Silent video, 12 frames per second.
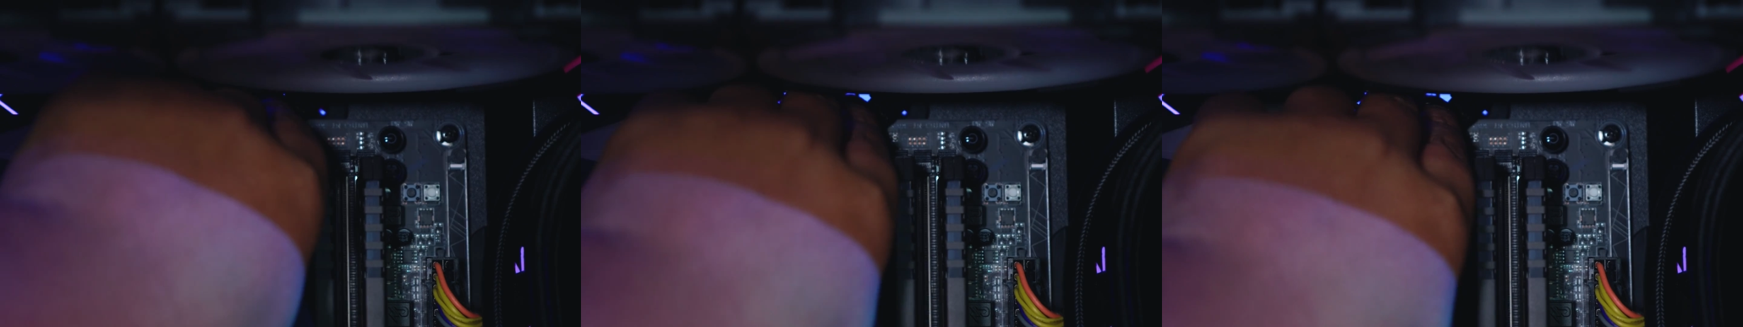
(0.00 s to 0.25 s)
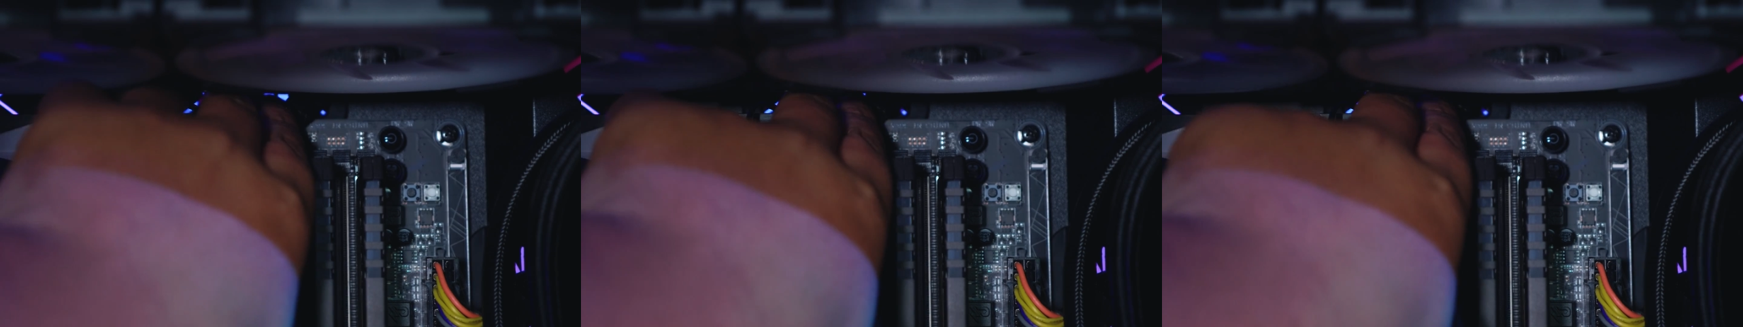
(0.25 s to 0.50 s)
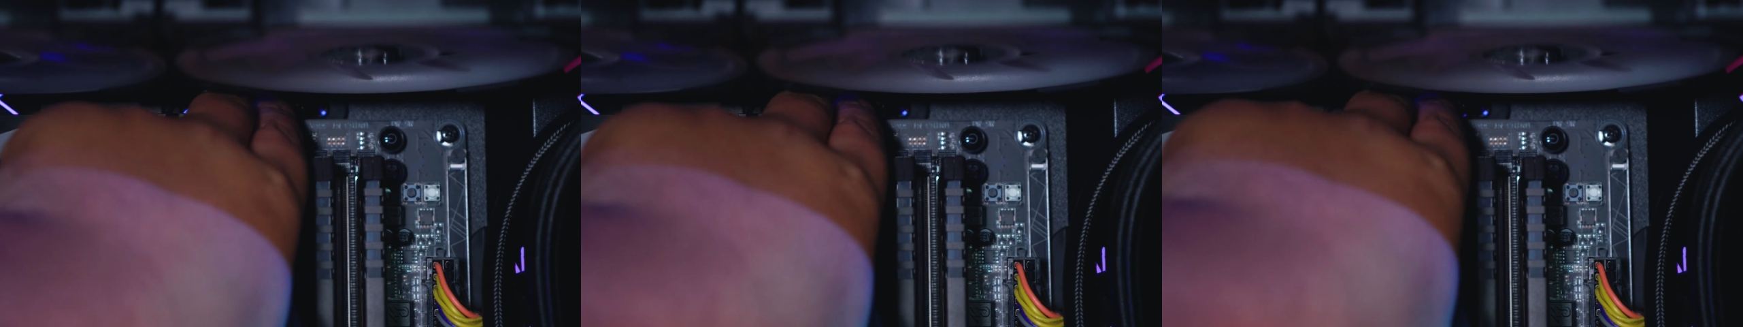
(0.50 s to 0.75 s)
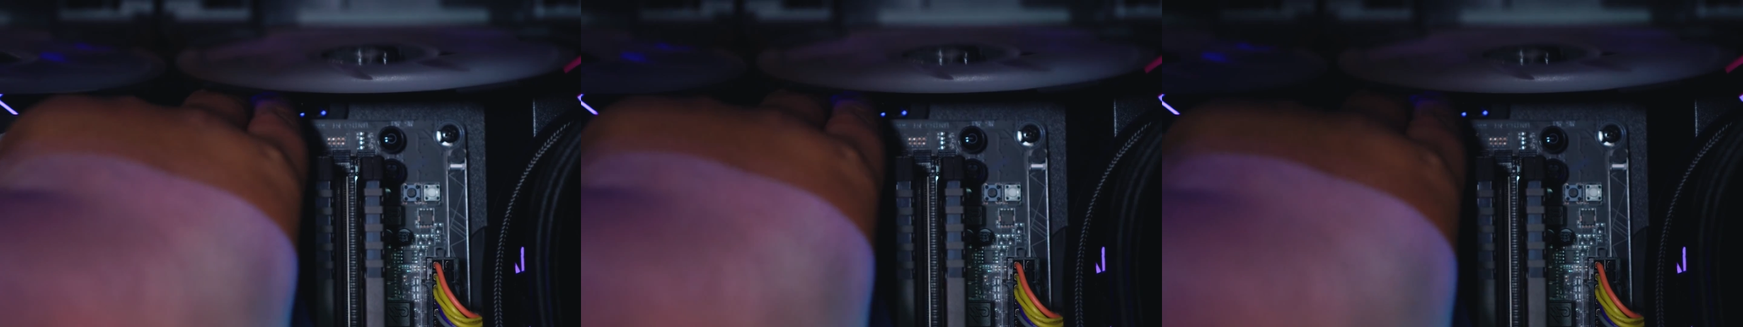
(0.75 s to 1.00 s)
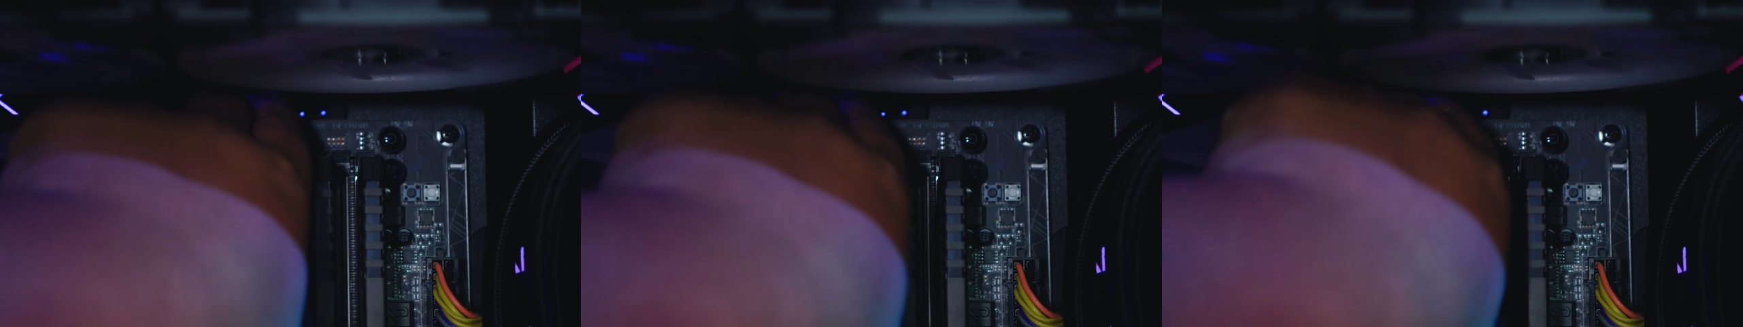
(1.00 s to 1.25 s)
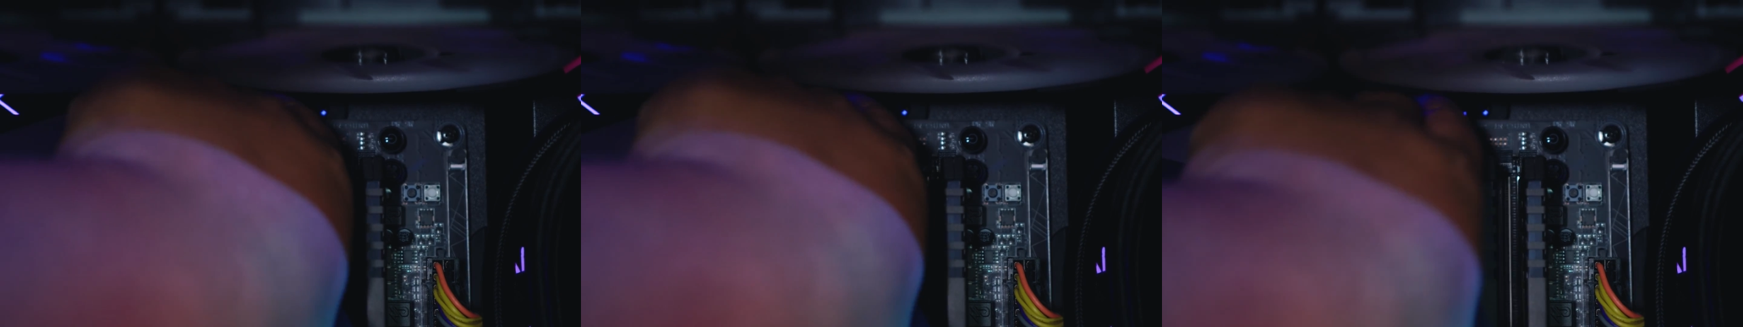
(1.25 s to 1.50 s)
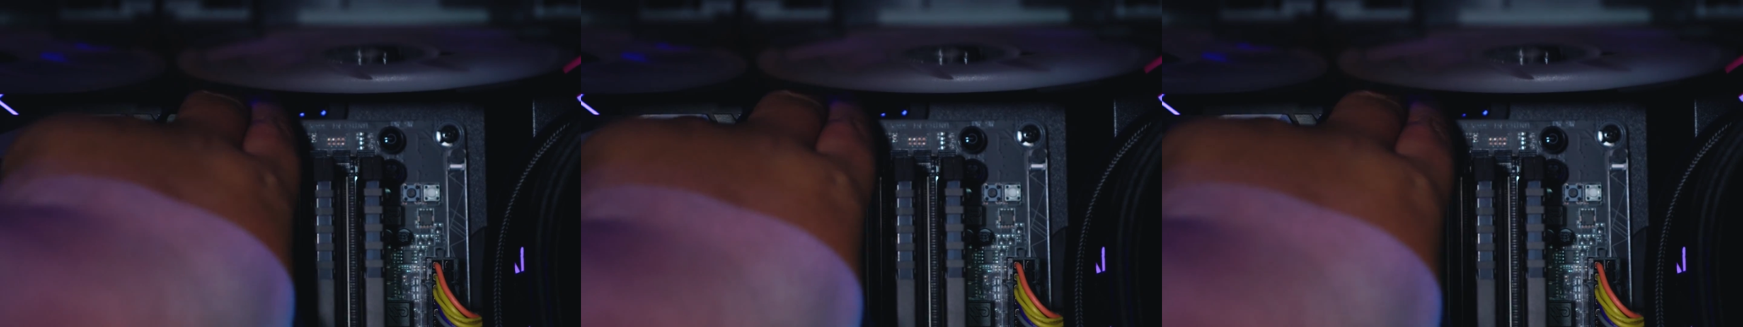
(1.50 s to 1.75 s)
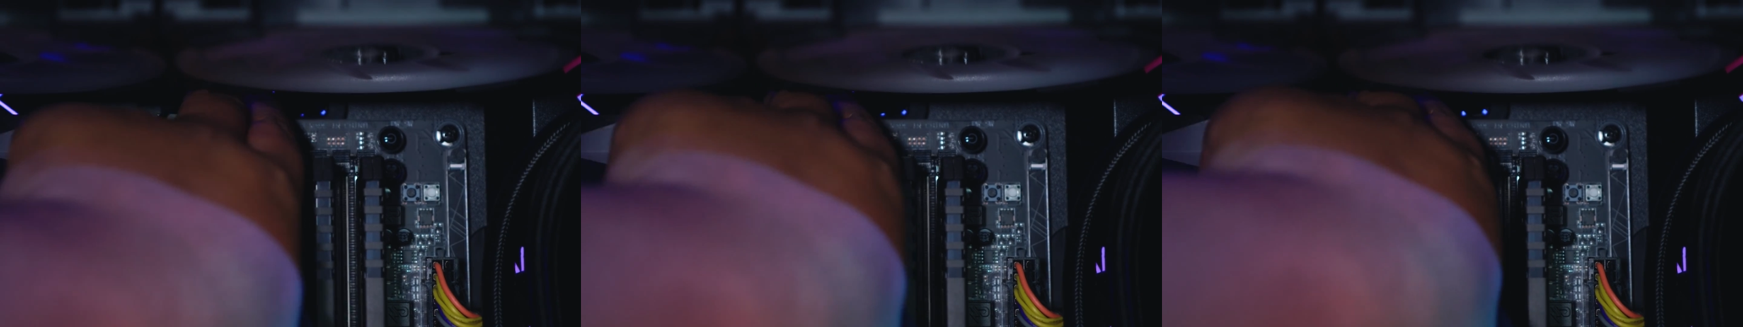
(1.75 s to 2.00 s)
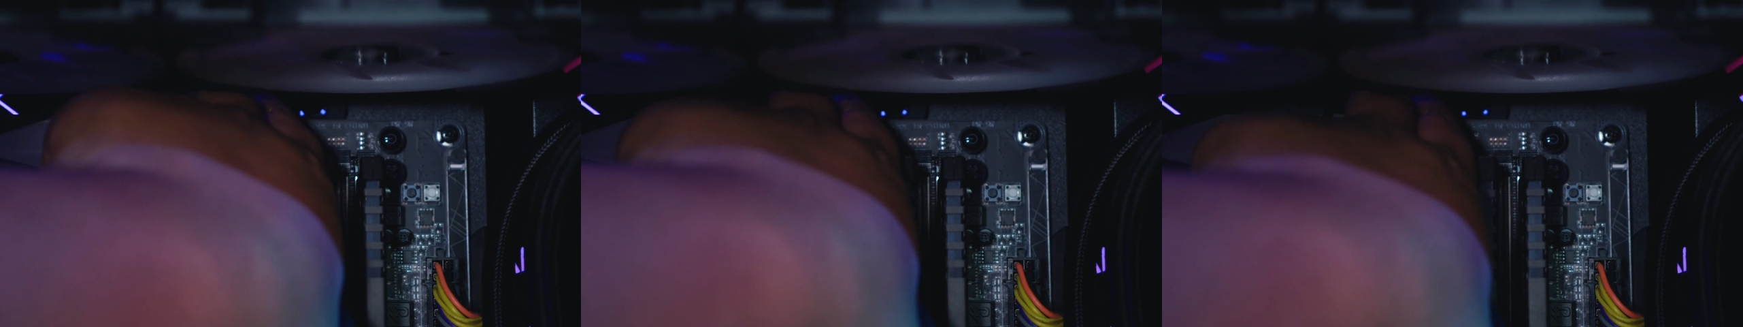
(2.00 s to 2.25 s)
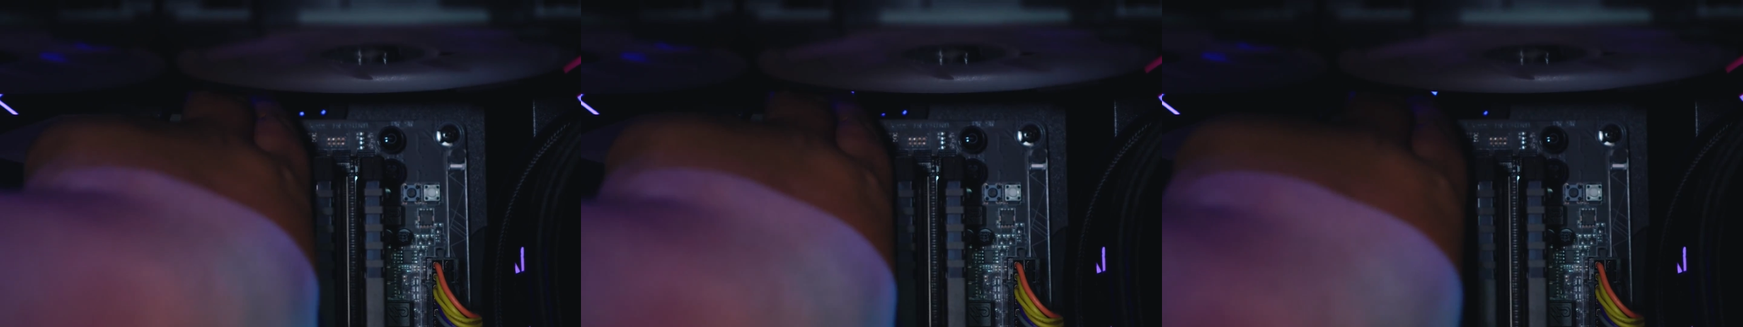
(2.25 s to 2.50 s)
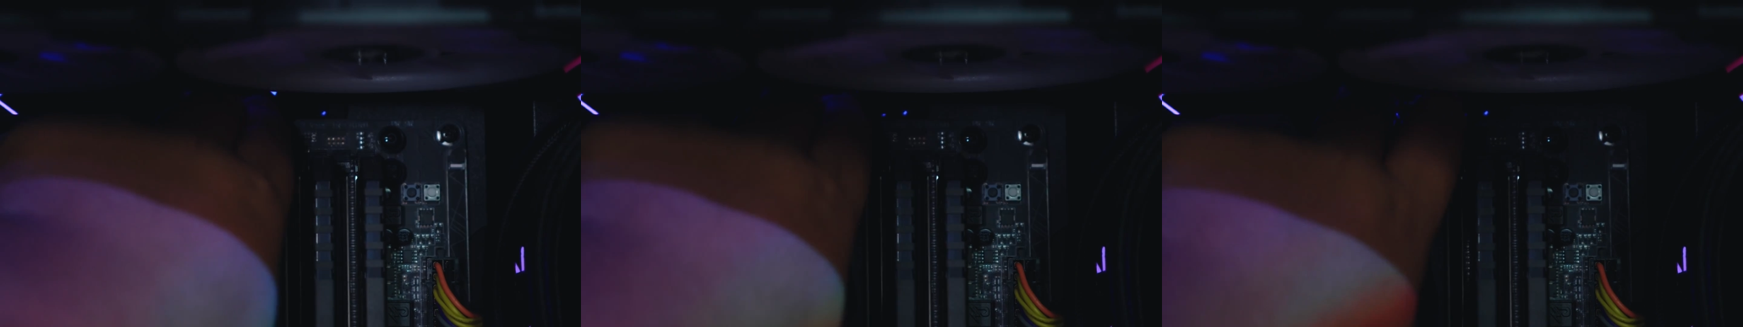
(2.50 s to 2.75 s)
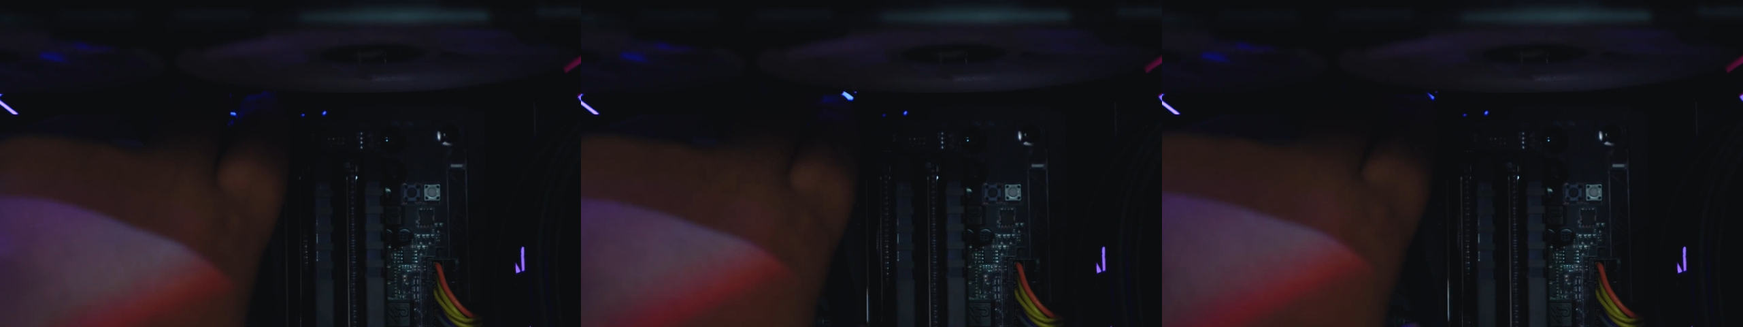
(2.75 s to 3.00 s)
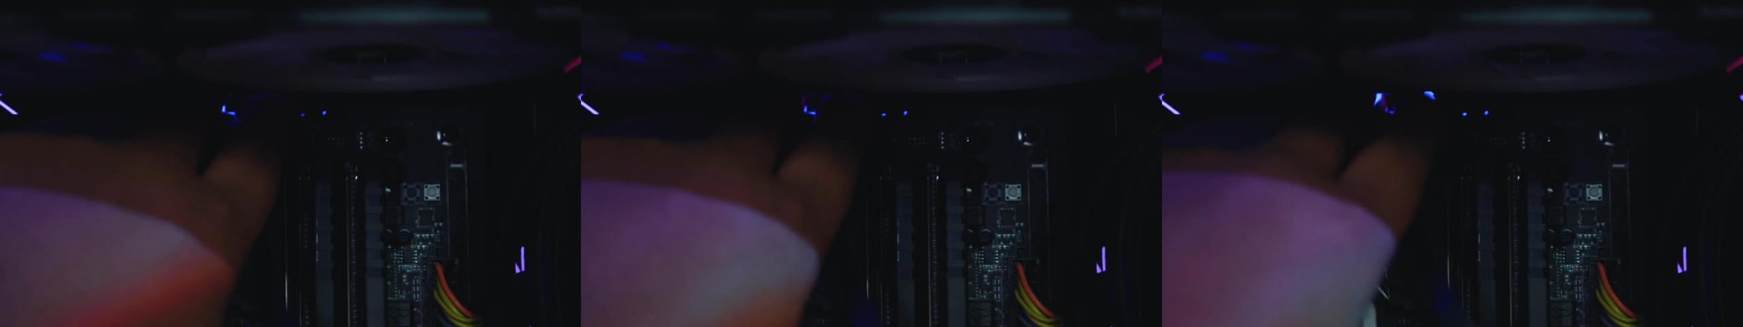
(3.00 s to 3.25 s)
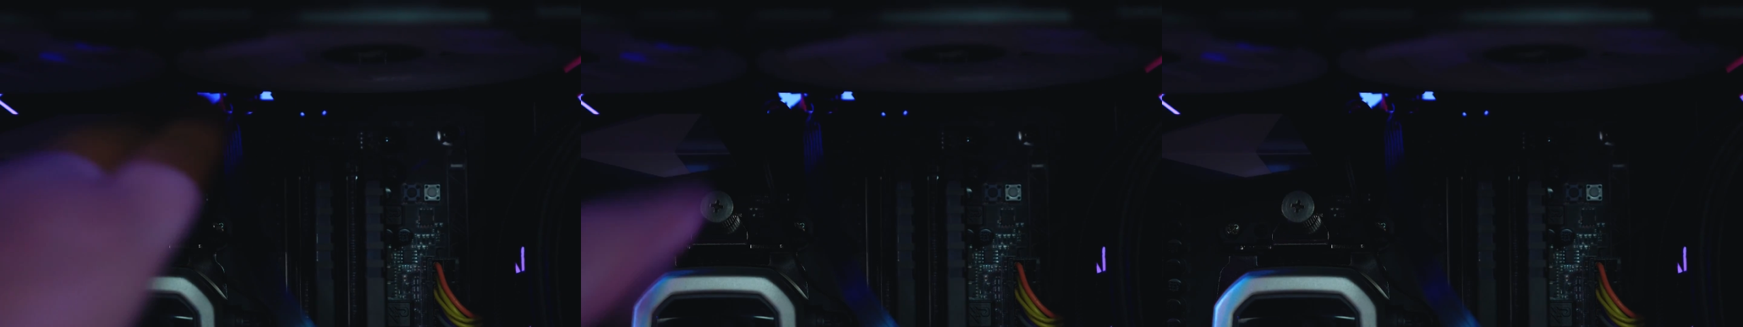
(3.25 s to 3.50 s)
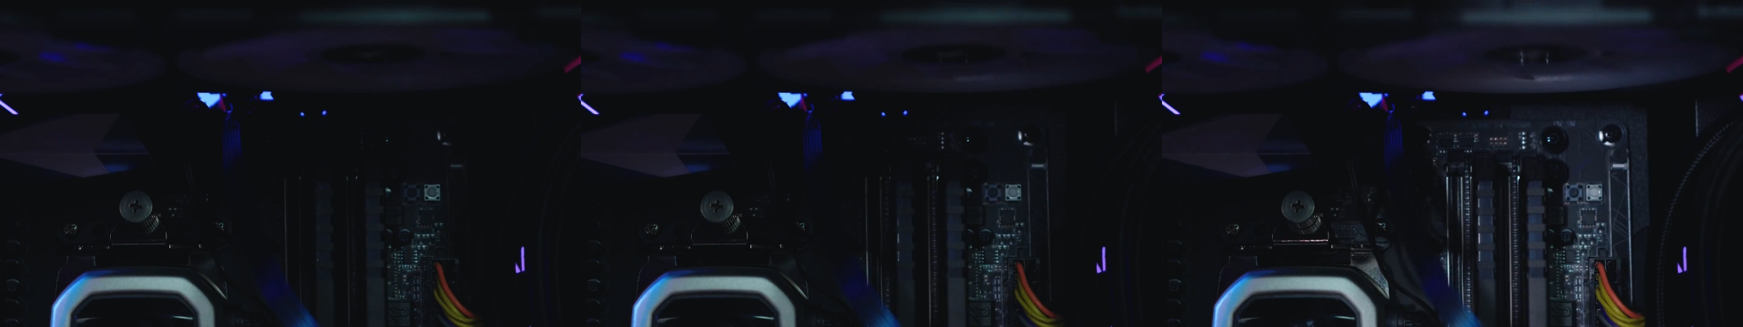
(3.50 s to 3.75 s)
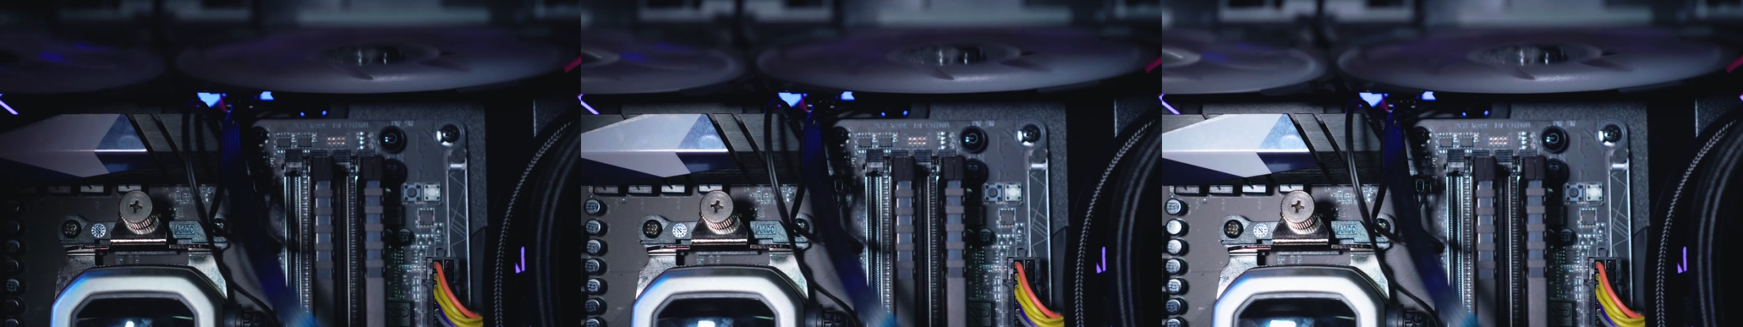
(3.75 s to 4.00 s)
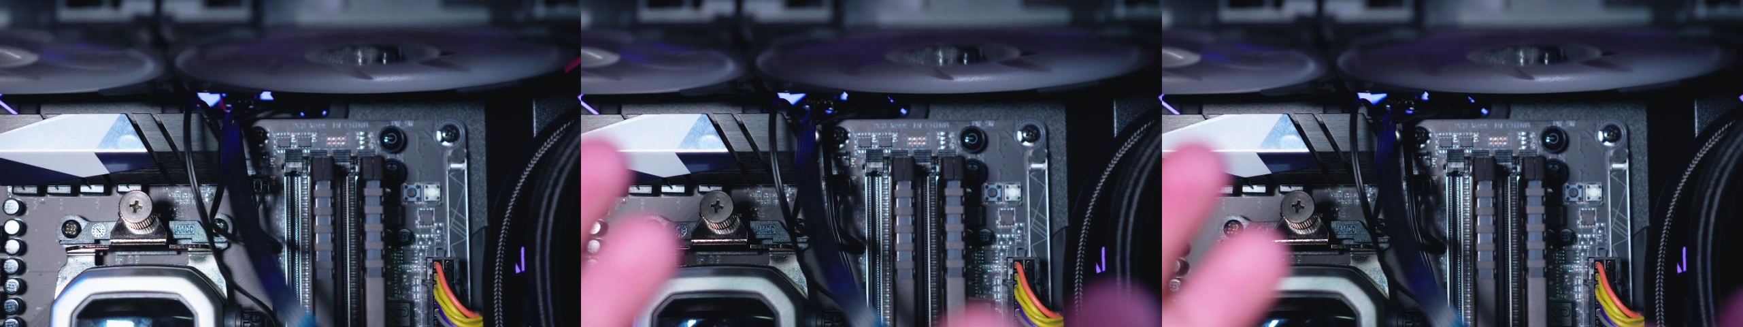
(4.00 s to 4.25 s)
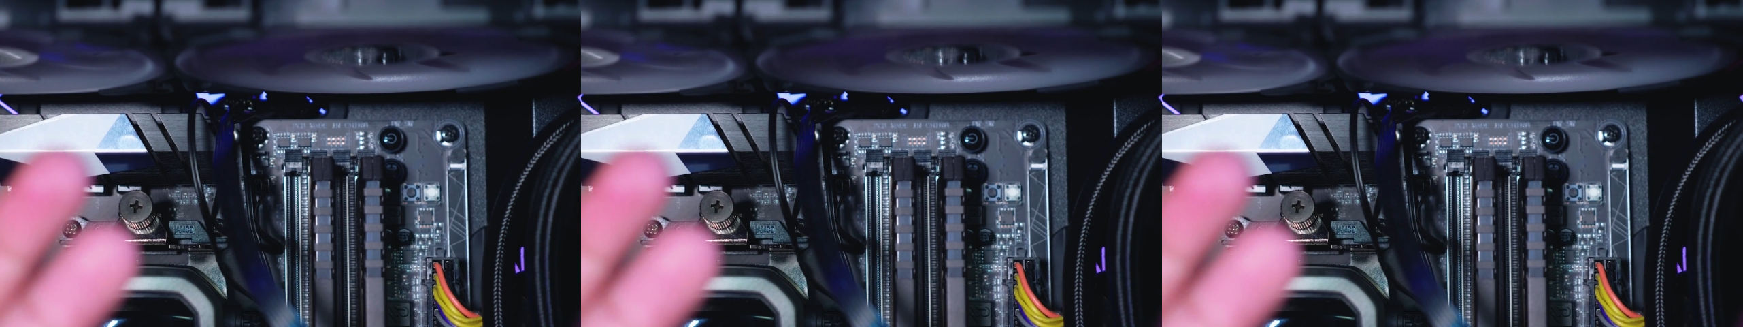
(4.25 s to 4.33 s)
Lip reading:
[unreadable: no face in view]